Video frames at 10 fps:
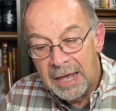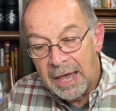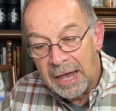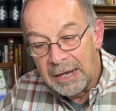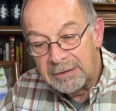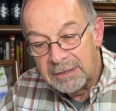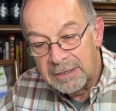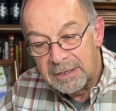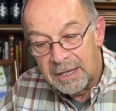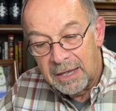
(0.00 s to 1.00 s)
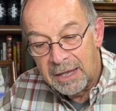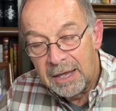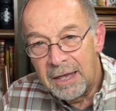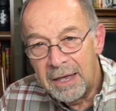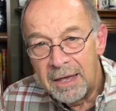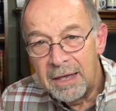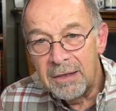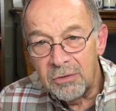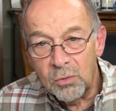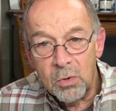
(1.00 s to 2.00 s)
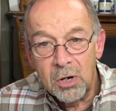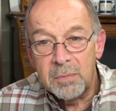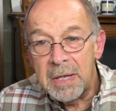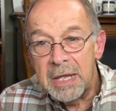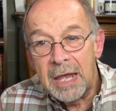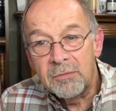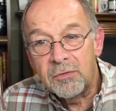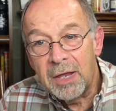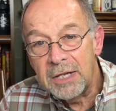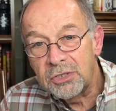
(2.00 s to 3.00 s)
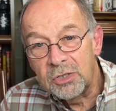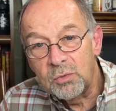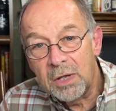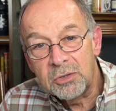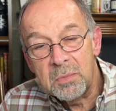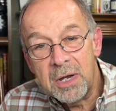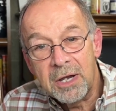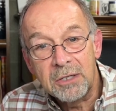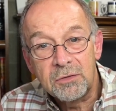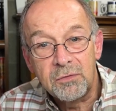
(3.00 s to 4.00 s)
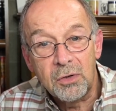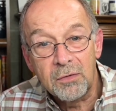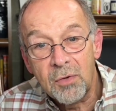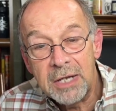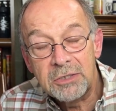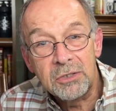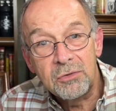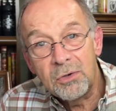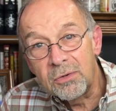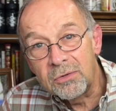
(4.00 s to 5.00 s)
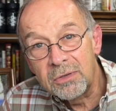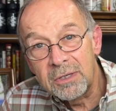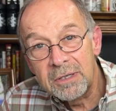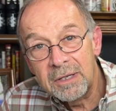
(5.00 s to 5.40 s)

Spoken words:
And the Word became flesh and dwelt among us, full of grace and truth.